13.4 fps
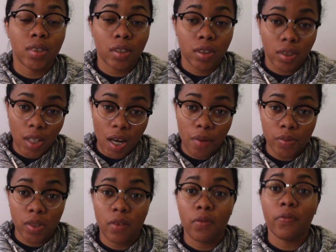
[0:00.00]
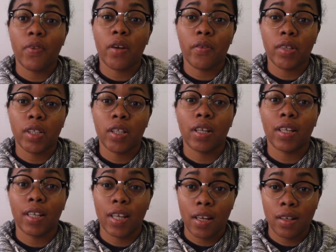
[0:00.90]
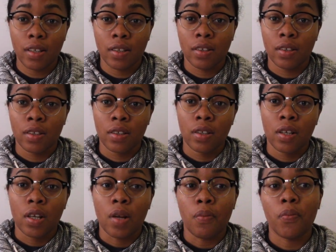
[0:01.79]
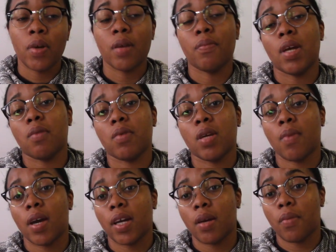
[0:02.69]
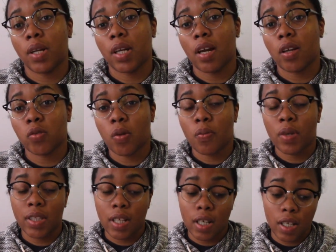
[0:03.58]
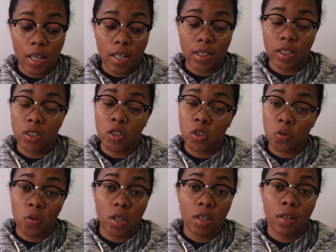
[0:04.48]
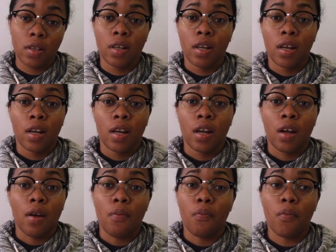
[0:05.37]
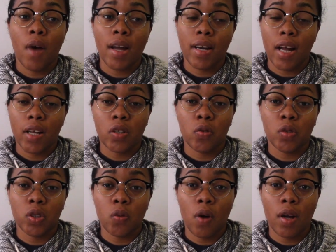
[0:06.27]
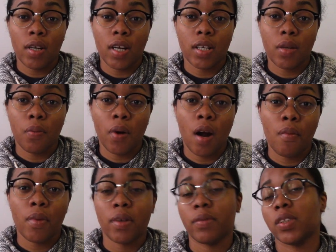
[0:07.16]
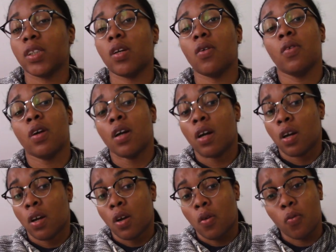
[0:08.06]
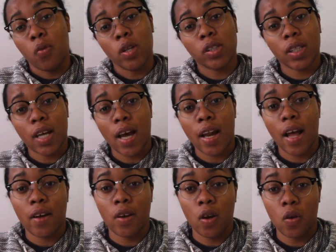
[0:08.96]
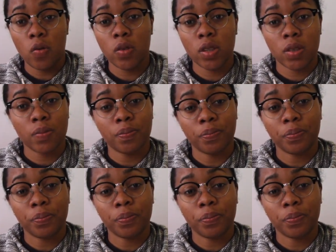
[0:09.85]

sign him to a veteran deal again, but maybe he might get money elsewhere. But then again, his injury might not do so well in that department. So we'll see how that goes.